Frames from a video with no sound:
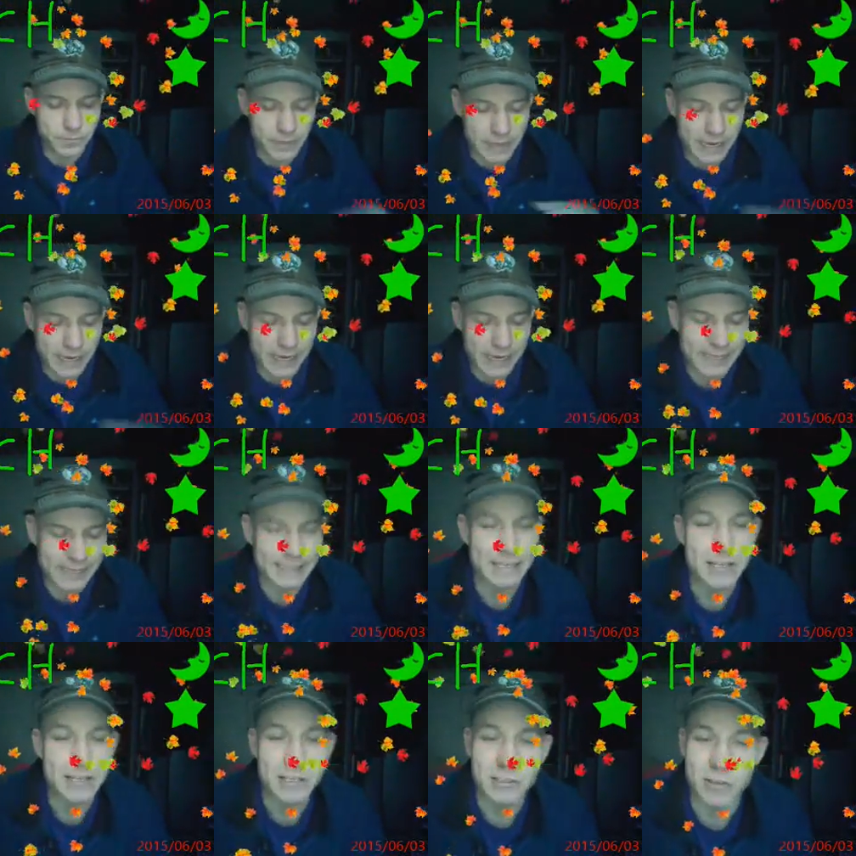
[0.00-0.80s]

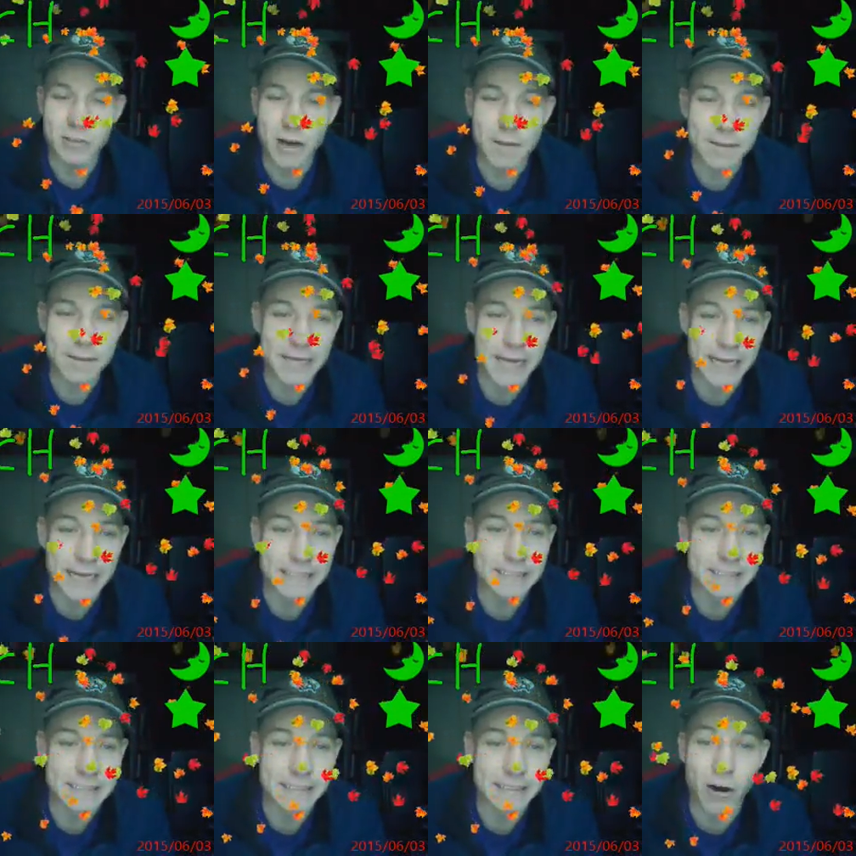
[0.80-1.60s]
And Tommy
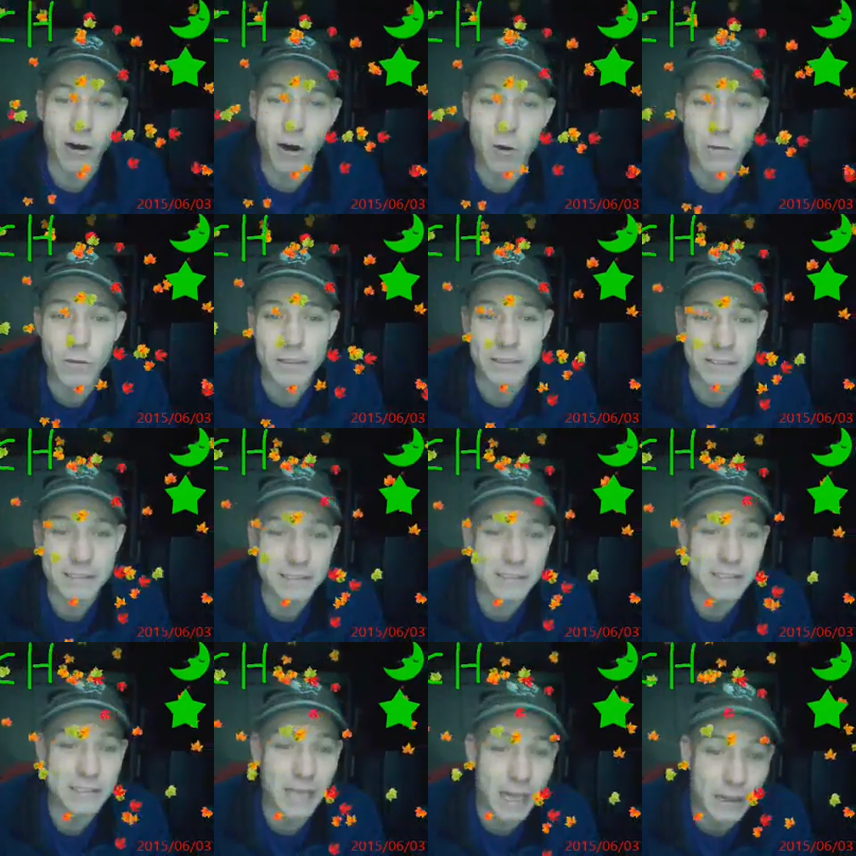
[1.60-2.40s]
Heinsohn always
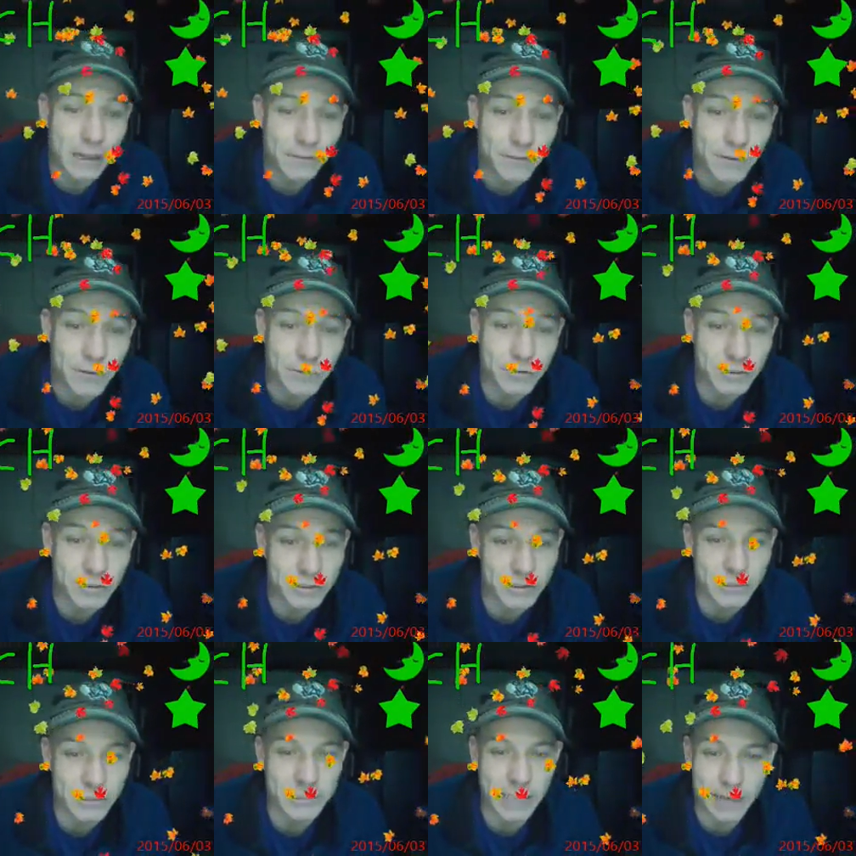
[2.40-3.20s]
says colorful
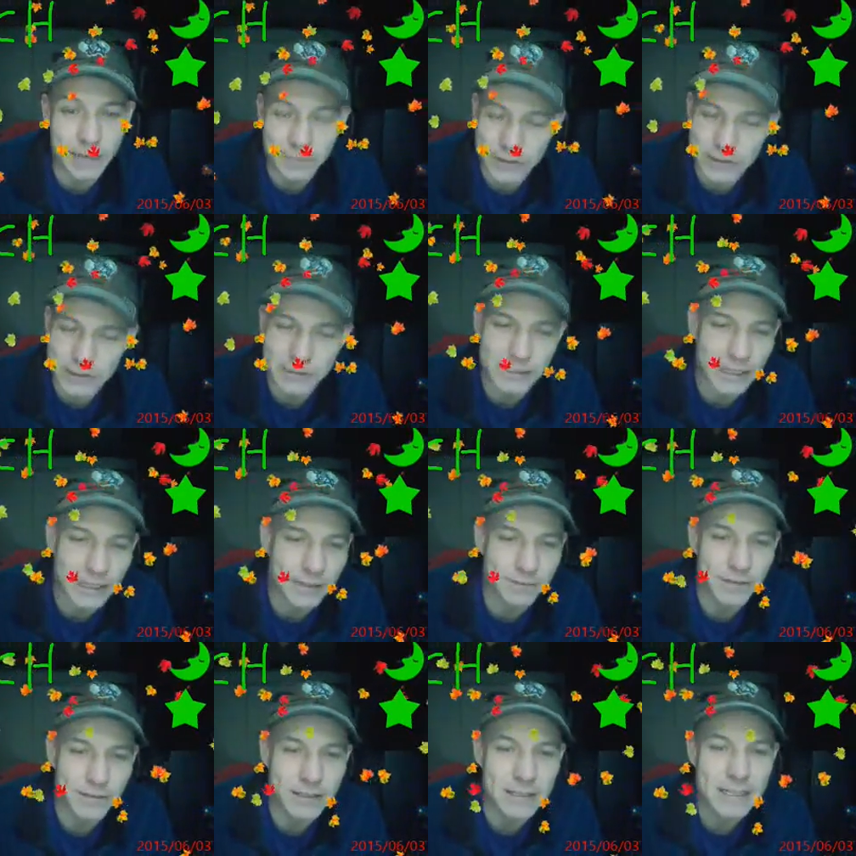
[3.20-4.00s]
stuff and
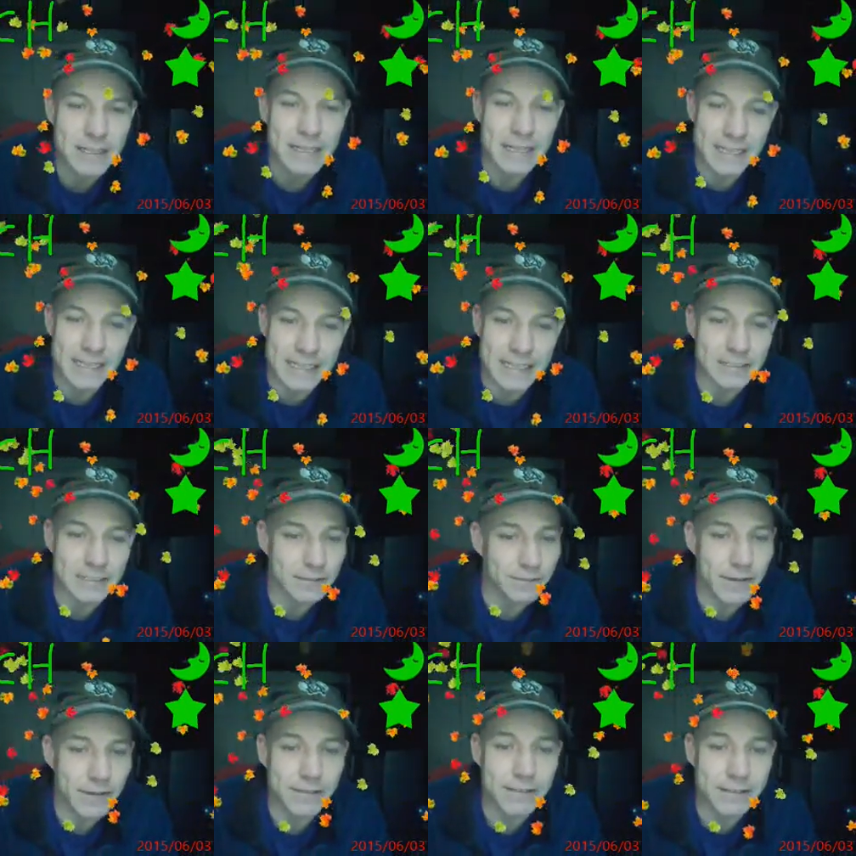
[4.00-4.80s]
stuff. He's a
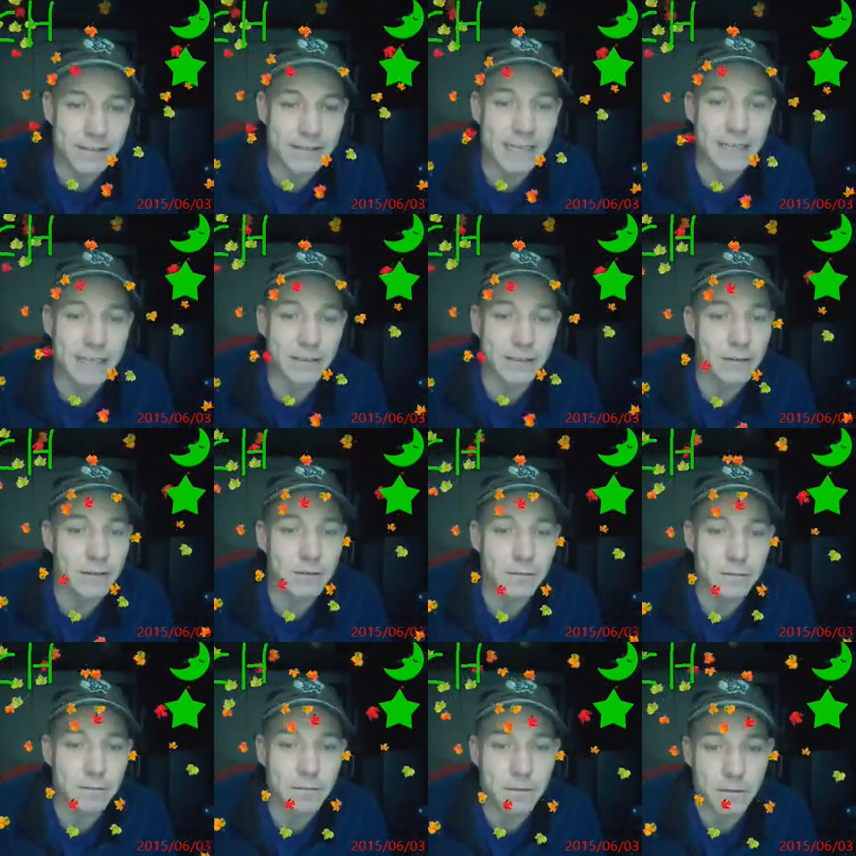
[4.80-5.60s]
very great
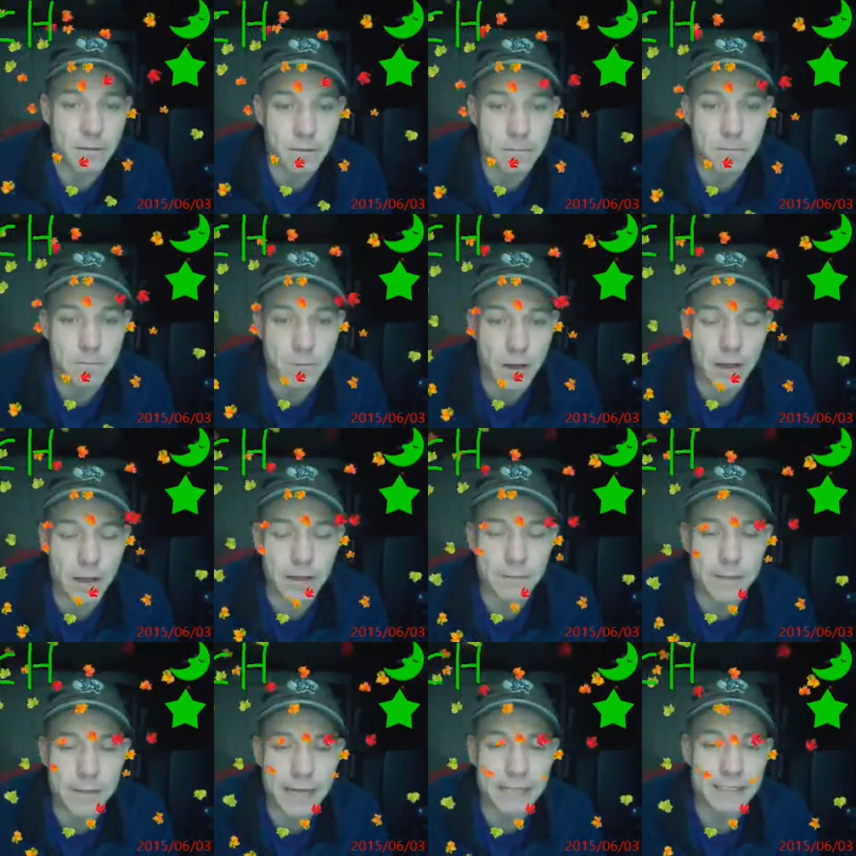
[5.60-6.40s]

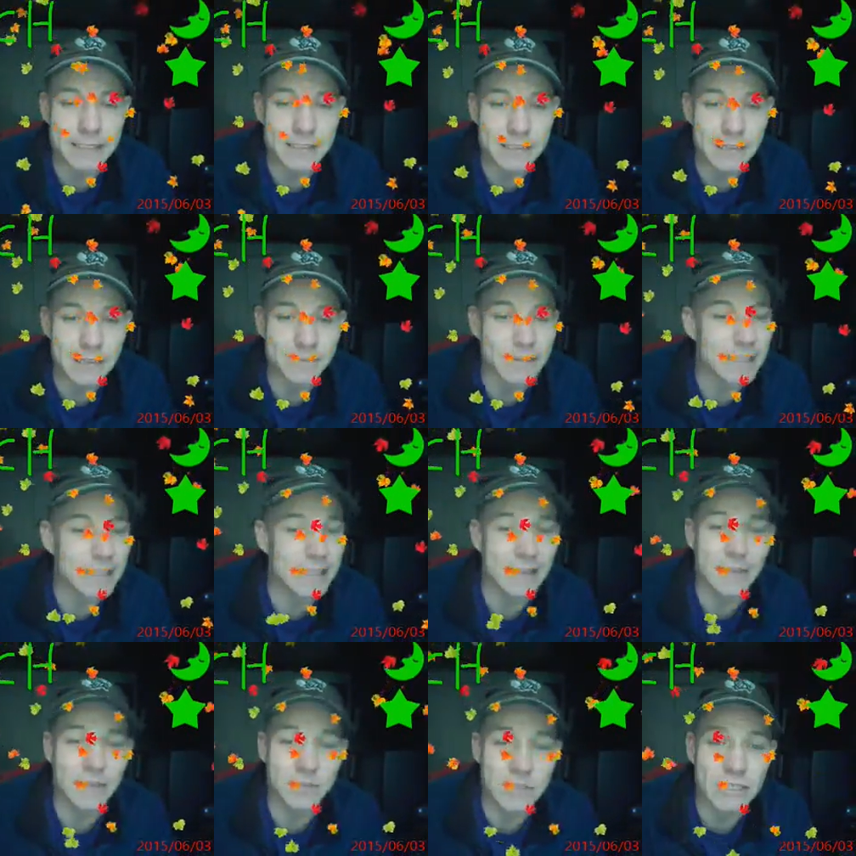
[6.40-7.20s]
color man and stuff. He
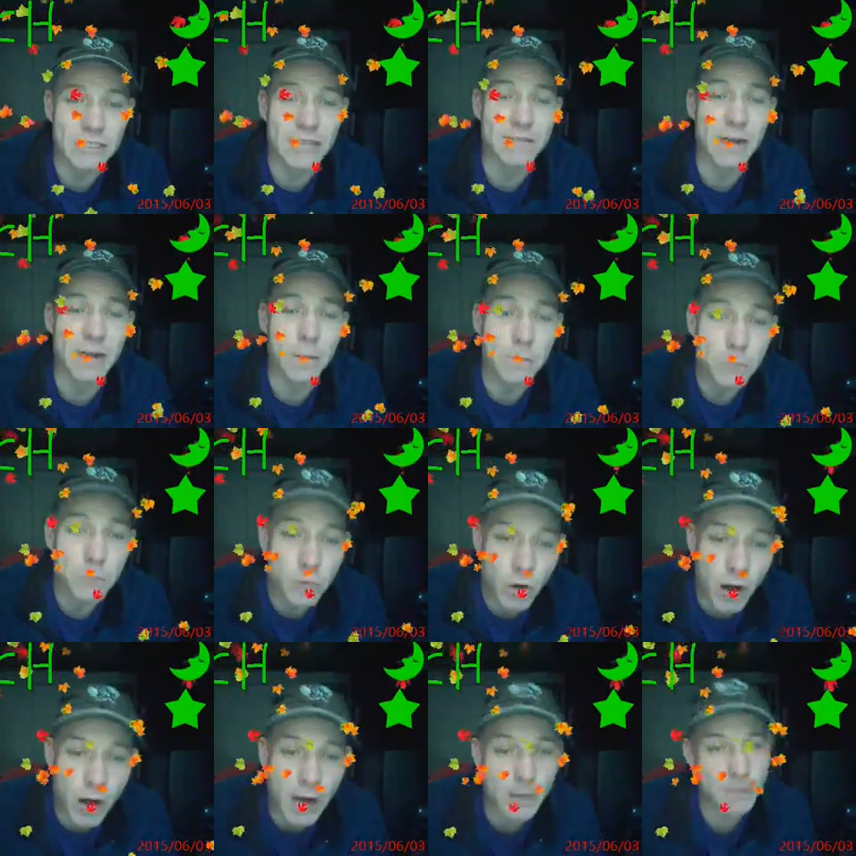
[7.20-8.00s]
loves to give out
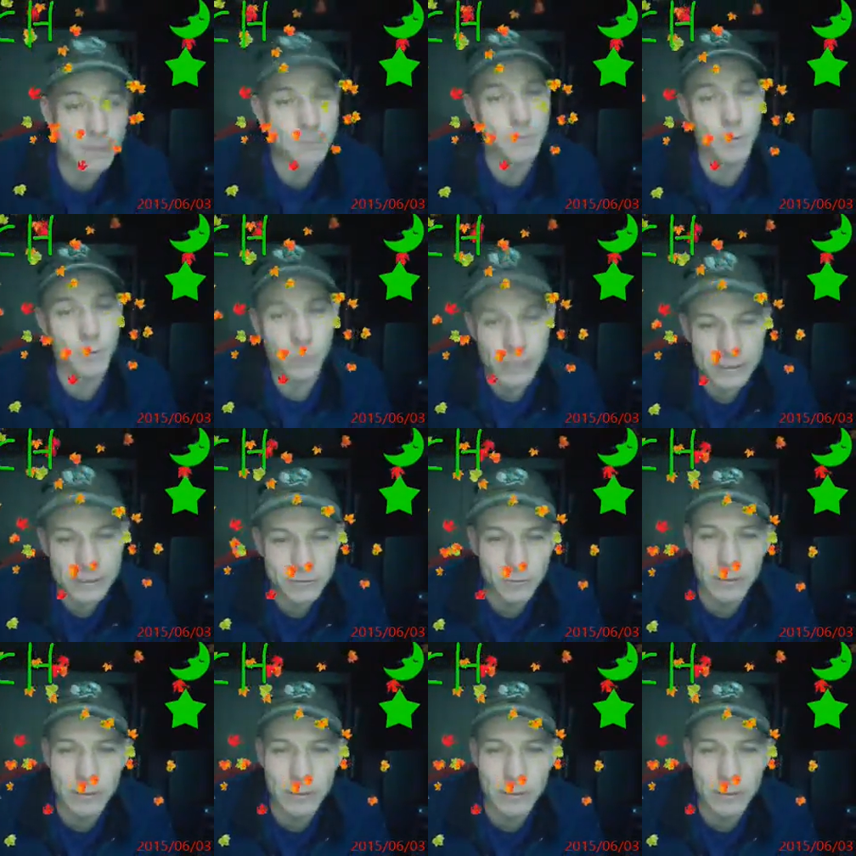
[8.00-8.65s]
Tommy points.